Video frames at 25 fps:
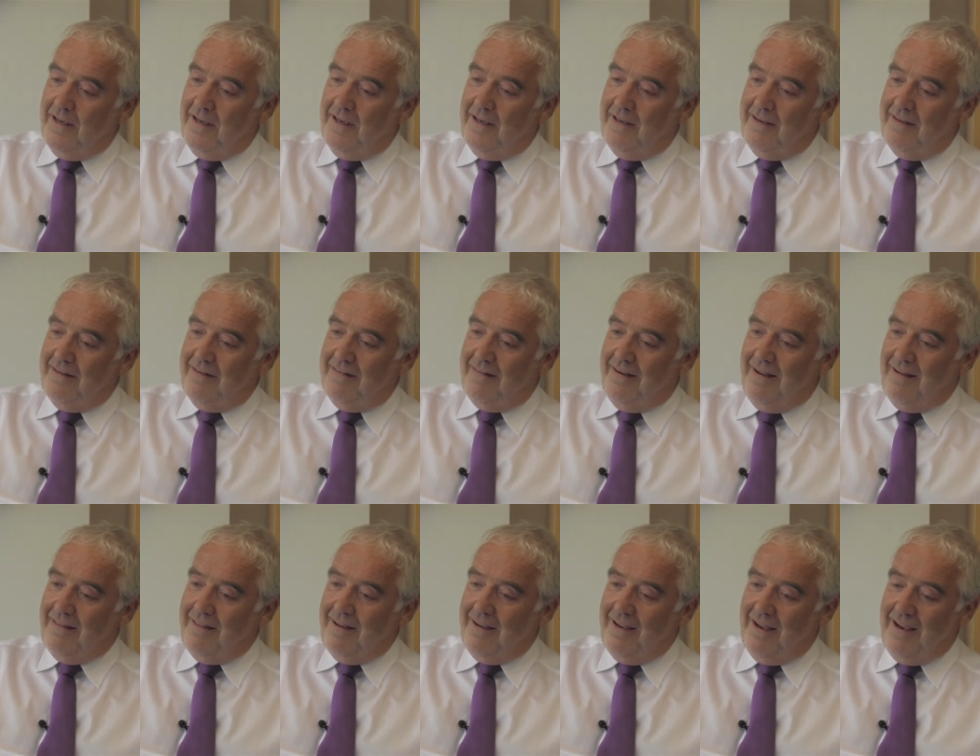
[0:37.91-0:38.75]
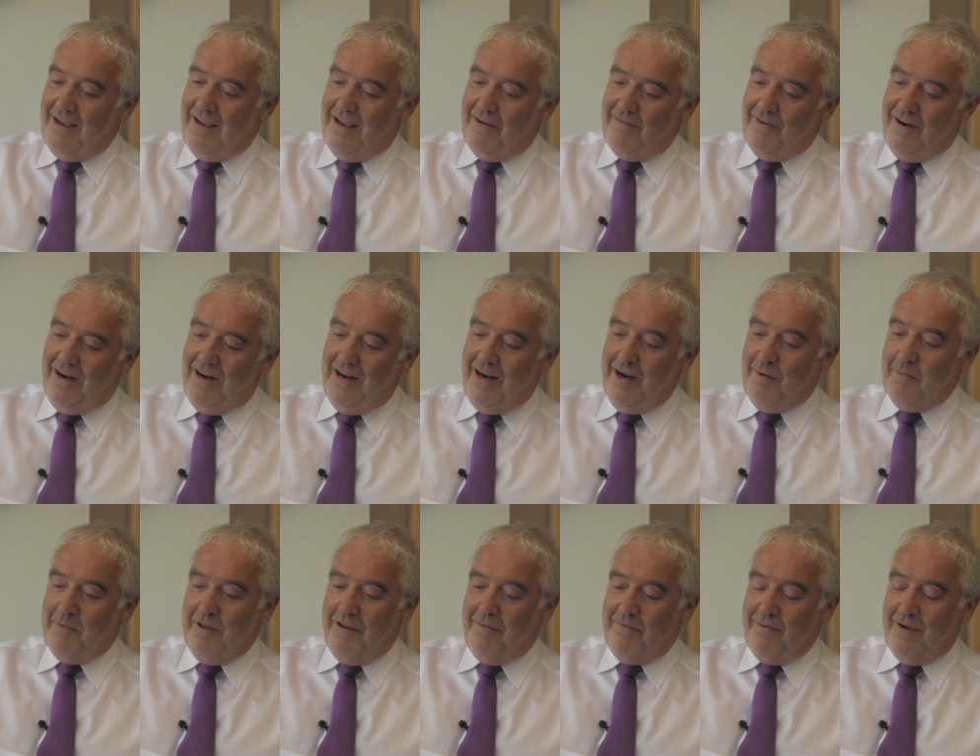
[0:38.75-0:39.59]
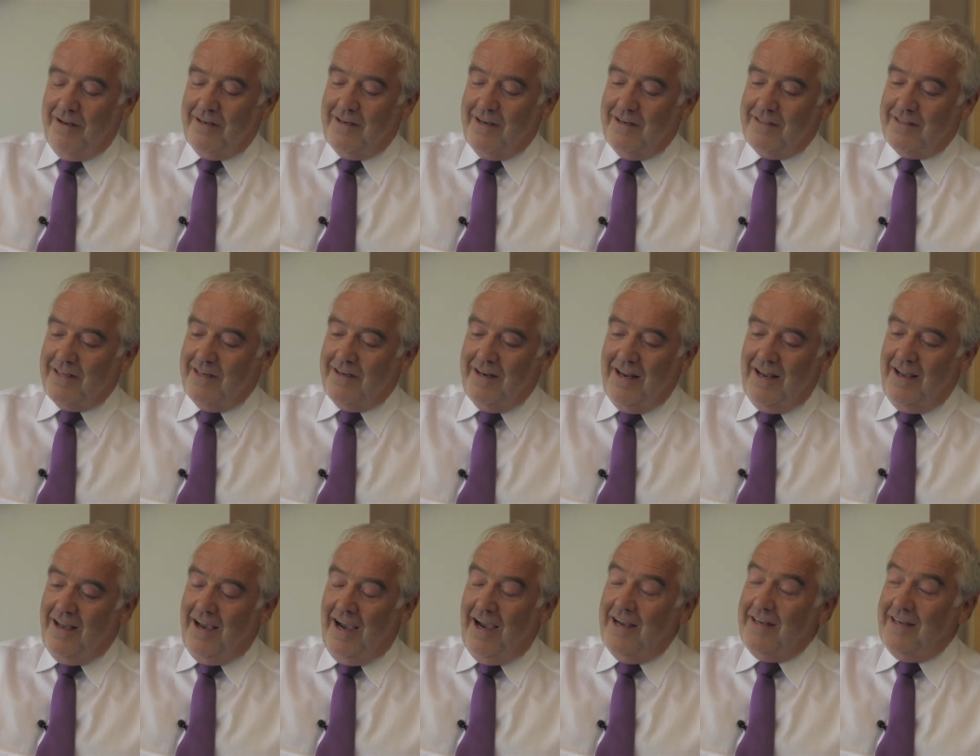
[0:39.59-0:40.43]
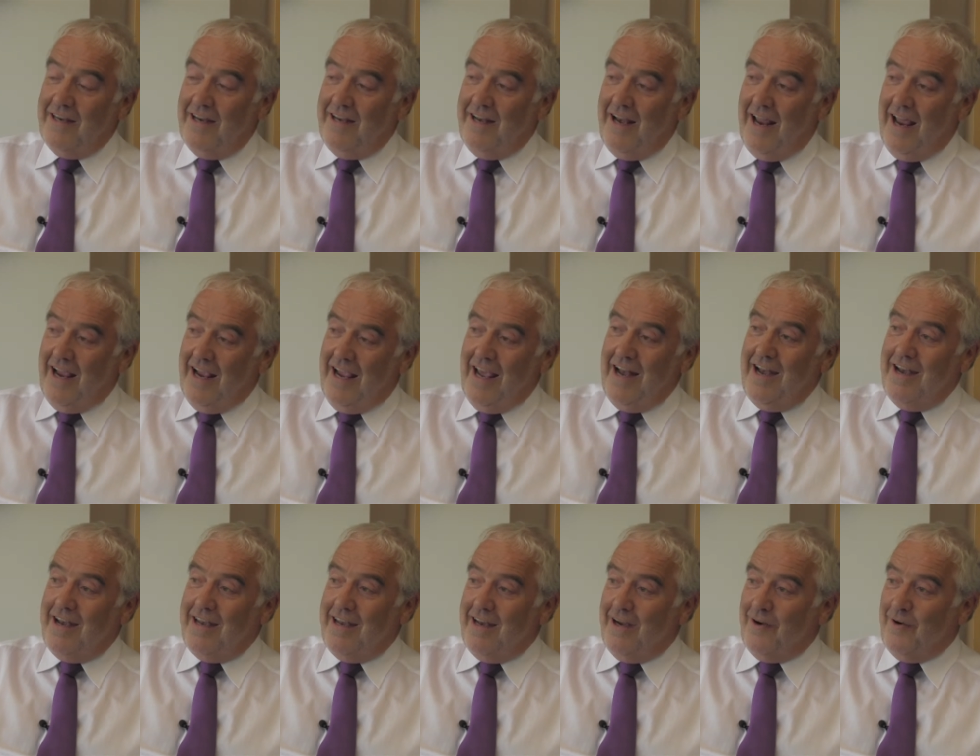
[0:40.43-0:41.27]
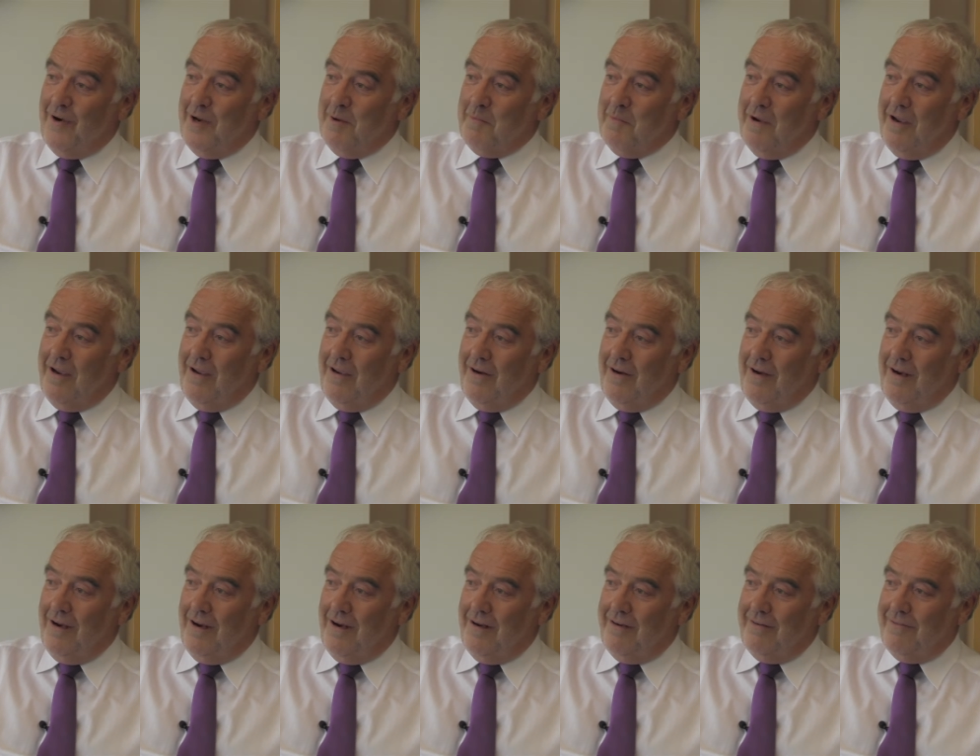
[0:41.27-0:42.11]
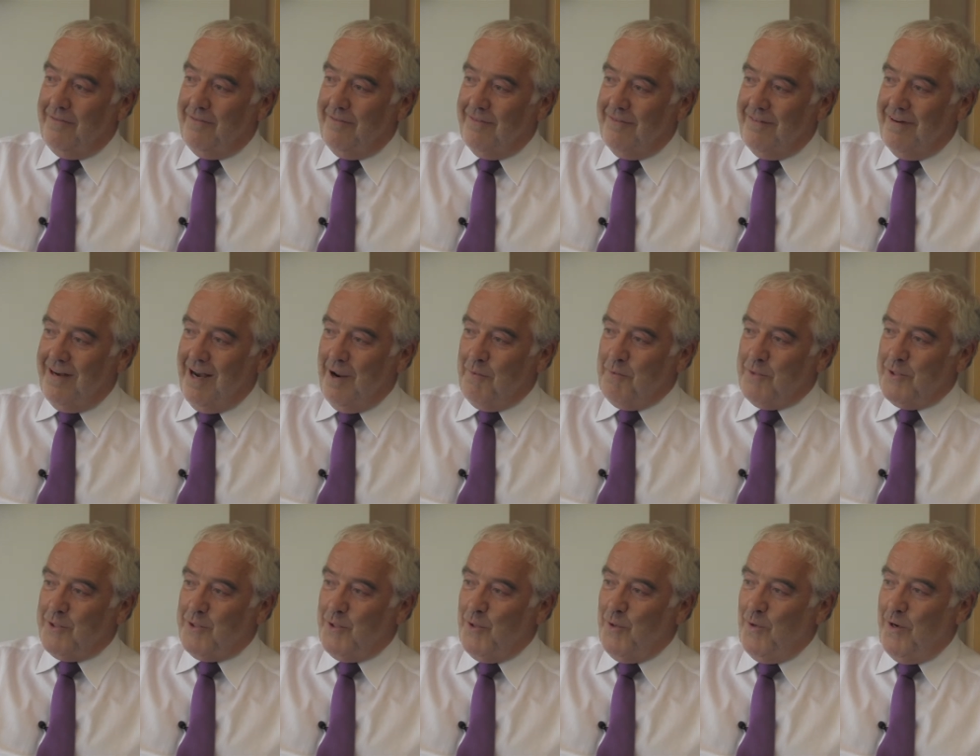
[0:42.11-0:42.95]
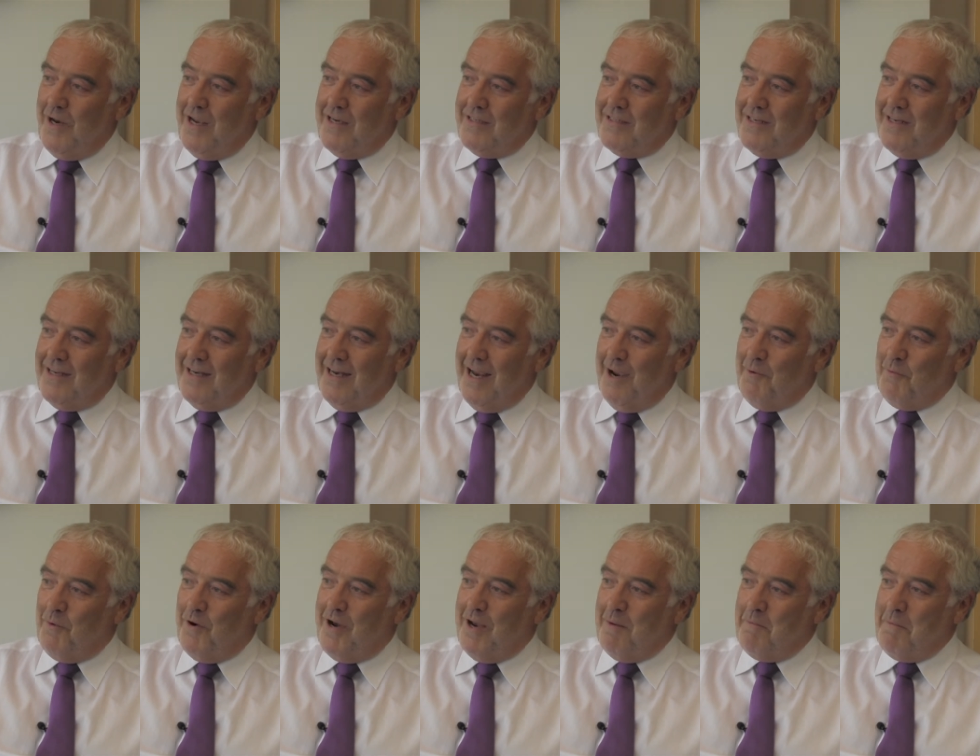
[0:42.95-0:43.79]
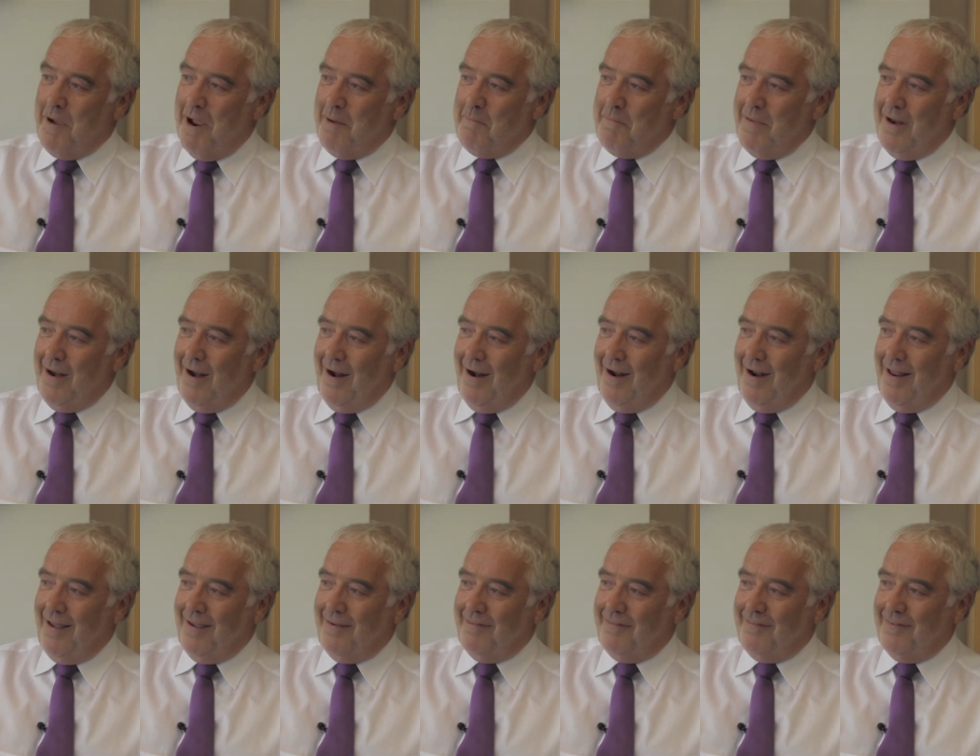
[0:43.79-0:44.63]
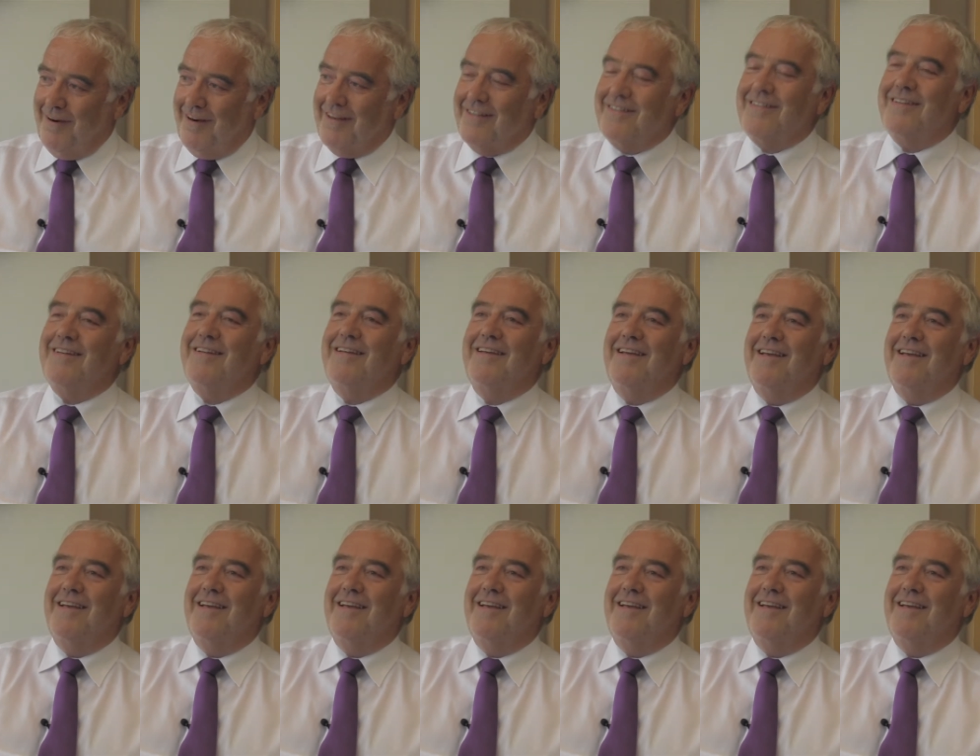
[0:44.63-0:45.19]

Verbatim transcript: I think I gave a little bit. In fact, it said I didn't get a degree in my early life, and I was too lazy to get one in my middle life. Right, so